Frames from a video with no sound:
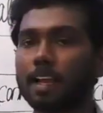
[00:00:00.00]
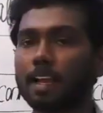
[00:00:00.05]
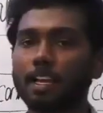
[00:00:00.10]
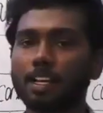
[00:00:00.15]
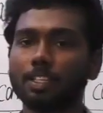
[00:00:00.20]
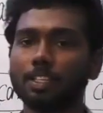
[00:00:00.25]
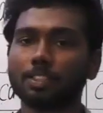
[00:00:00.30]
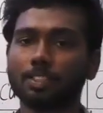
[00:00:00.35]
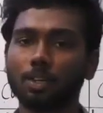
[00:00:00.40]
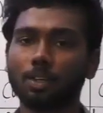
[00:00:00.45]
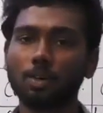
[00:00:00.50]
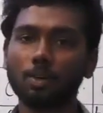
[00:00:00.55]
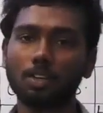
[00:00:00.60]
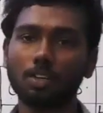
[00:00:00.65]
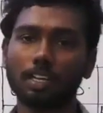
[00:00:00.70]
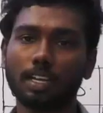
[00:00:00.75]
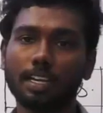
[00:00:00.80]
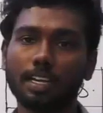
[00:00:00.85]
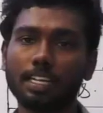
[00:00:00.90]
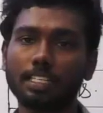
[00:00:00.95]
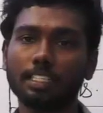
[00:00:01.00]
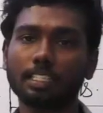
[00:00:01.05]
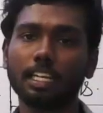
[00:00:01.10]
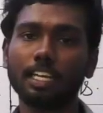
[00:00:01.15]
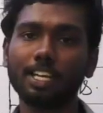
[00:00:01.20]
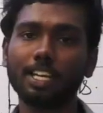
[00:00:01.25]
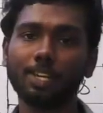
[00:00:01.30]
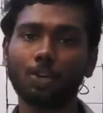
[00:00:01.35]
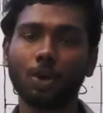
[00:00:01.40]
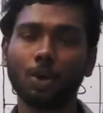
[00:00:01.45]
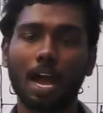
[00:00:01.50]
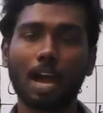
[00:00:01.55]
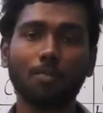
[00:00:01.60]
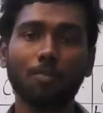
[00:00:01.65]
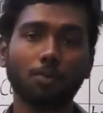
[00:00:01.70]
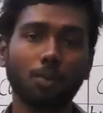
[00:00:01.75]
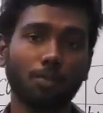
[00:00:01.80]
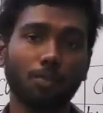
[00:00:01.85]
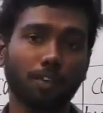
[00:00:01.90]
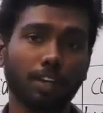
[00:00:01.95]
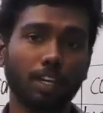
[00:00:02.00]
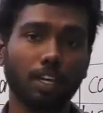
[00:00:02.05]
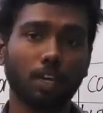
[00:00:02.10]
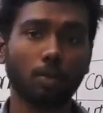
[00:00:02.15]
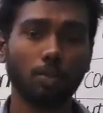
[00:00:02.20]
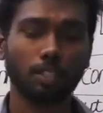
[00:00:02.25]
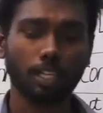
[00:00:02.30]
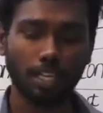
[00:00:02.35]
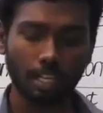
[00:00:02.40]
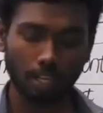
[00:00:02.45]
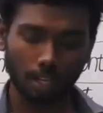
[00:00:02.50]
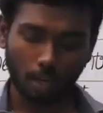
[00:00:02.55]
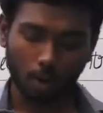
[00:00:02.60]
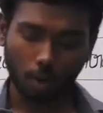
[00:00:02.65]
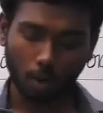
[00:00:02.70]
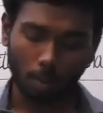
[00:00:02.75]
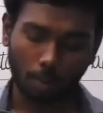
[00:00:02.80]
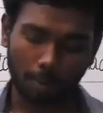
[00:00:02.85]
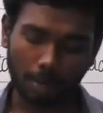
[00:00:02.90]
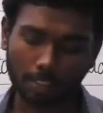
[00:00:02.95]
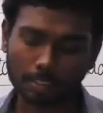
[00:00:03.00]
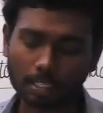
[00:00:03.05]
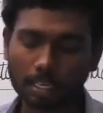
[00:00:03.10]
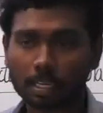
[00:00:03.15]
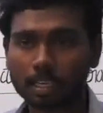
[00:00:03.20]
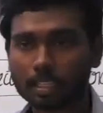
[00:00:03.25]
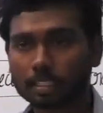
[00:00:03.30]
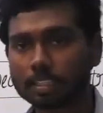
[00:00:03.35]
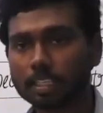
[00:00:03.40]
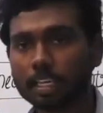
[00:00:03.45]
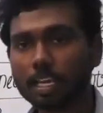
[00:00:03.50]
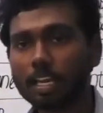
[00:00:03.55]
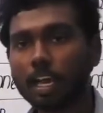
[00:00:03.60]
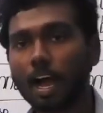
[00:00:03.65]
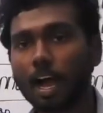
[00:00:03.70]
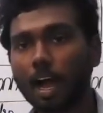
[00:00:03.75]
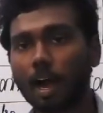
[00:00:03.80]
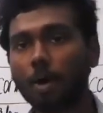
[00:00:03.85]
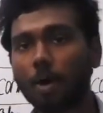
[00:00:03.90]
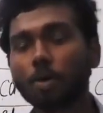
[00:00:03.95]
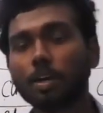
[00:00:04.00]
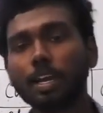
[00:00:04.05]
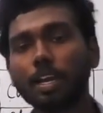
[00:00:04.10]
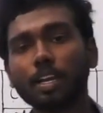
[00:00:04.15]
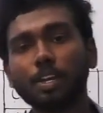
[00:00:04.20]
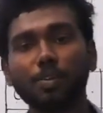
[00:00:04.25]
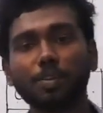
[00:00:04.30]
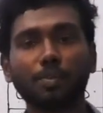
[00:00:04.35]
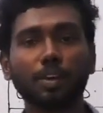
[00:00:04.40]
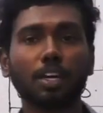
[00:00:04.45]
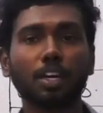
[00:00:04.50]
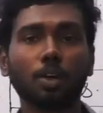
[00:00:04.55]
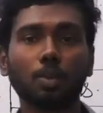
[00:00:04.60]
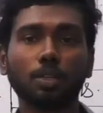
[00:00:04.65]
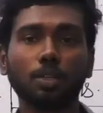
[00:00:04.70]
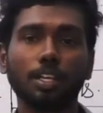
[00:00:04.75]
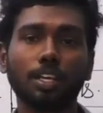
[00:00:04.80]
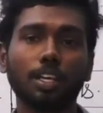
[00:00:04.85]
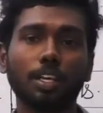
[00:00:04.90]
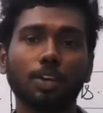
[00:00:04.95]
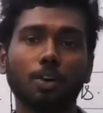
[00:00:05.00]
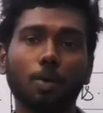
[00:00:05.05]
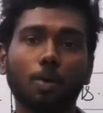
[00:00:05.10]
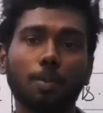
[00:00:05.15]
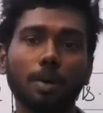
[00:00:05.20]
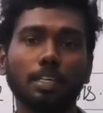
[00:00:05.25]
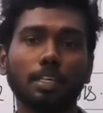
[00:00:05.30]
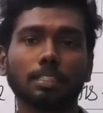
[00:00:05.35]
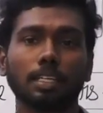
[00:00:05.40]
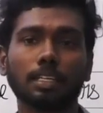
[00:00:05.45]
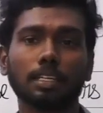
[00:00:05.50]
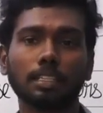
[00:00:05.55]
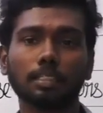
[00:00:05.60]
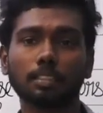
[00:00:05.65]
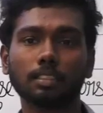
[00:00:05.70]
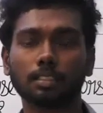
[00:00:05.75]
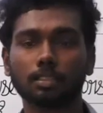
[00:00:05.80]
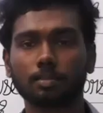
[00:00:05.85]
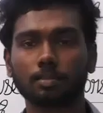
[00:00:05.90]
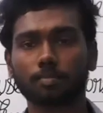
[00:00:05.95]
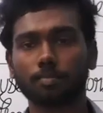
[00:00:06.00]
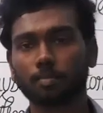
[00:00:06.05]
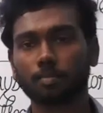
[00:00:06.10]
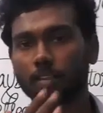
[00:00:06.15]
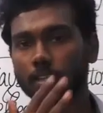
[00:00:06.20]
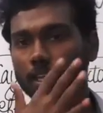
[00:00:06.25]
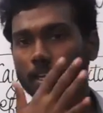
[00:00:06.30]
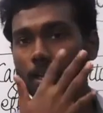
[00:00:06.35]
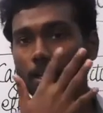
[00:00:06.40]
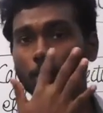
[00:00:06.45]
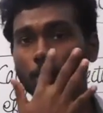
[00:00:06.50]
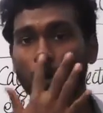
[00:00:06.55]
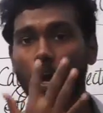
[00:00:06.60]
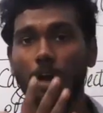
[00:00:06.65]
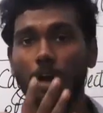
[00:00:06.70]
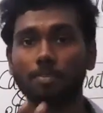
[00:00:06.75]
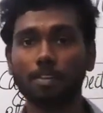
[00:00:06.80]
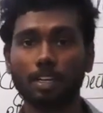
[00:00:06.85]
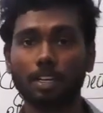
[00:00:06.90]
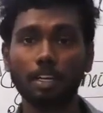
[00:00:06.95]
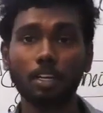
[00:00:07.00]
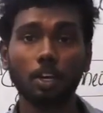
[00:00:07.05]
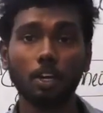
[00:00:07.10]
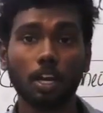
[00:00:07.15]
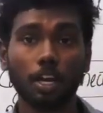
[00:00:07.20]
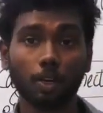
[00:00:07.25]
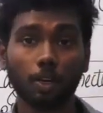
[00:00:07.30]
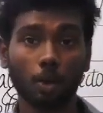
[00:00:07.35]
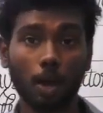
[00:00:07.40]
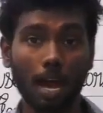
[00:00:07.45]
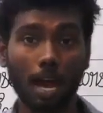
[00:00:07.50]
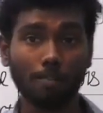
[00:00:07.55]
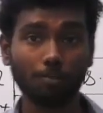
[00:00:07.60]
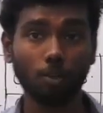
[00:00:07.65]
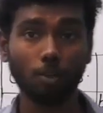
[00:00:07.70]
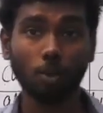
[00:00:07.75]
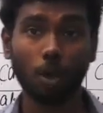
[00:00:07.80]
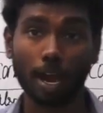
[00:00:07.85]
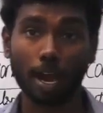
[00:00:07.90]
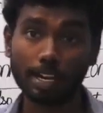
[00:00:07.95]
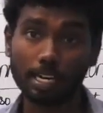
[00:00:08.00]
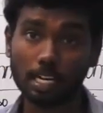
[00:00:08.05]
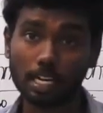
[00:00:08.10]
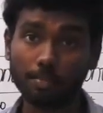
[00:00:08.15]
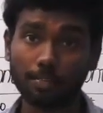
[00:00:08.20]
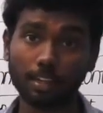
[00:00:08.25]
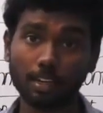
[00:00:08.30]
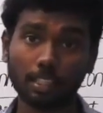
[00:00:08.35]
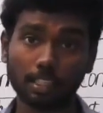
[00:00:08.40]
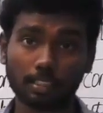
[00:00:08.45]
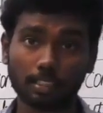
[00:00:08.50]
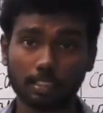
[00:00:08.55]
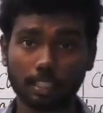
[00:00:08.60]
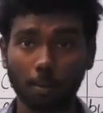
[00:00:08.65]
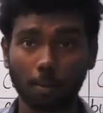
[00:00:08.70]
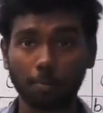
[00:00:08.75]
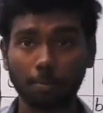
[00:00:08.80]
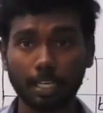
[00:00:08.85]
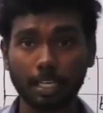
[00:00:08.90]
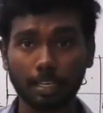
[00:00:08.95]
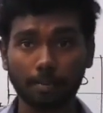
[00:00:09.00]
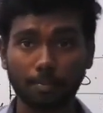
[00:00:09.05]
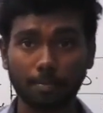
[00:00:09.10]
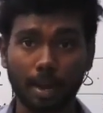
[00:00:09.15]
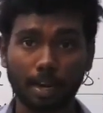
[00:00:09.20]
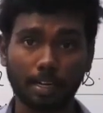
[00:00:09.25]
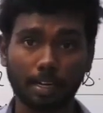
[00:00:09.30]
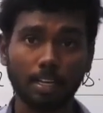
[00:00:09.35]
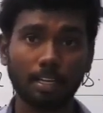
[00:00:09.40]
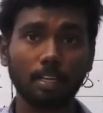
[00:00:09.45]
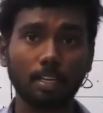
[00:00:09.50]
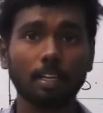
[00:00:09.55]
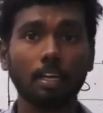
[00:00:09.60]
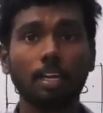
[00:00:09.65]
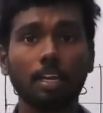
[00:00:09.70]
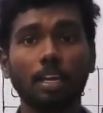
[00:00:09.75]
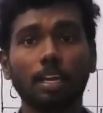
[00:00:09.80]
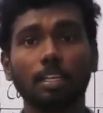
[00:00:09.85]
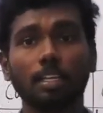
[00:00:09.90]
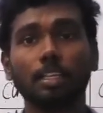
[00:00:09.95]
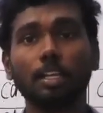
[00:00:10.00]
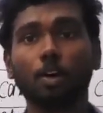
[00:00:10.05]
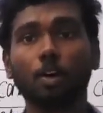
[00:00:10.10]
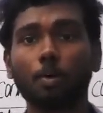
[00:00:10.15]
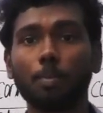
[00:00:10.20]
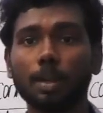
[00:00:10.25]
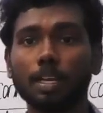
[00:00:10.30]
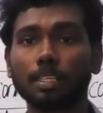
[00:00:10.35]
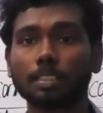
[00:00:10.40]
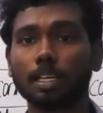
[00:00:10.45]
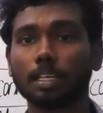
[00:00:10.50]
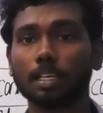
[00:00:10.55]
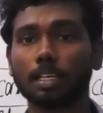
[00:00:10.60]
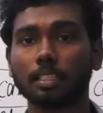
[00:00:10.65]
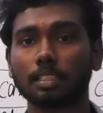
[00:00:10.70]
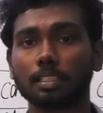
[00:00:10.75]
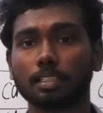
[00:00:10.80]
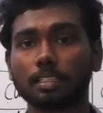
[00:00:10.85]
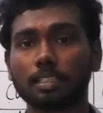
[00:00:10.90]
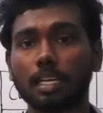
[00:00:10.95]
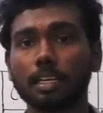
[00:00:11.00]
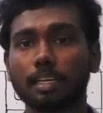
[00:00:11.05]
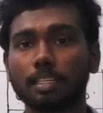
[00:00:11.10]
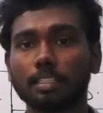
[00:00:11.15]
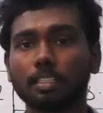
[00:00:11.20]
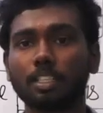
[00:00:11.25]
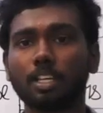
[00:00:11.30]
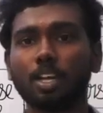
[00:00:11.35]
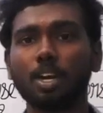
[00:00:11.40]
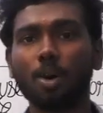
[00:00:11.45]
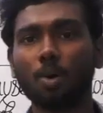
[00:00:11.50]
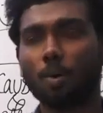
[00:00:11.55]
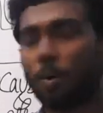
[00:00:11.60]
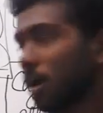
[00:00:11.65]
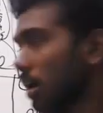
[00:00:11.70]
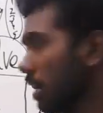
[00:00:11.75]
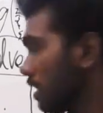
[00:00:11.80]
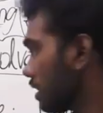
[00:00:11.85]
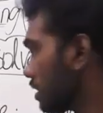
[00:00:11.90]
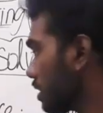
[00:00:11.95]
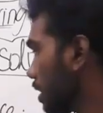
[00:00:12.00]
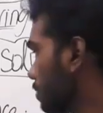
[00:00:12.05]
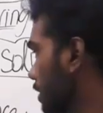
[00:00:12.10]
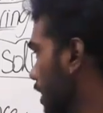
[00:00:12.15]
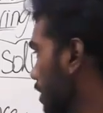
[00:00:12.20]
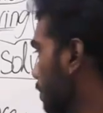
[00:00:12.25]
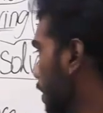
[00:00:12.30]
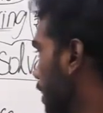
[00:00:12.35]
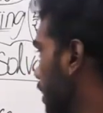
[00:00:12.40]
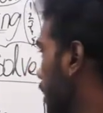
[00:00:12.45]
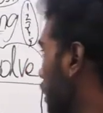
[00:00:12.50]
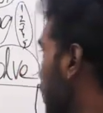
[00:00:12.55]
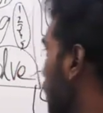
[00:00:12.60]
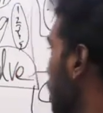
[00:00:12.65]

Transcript: So initially you have to figure out the opening sentence. How can you figure out the opening sentence? You have to identify the subject matter in the opening sentence. What is the subject matter?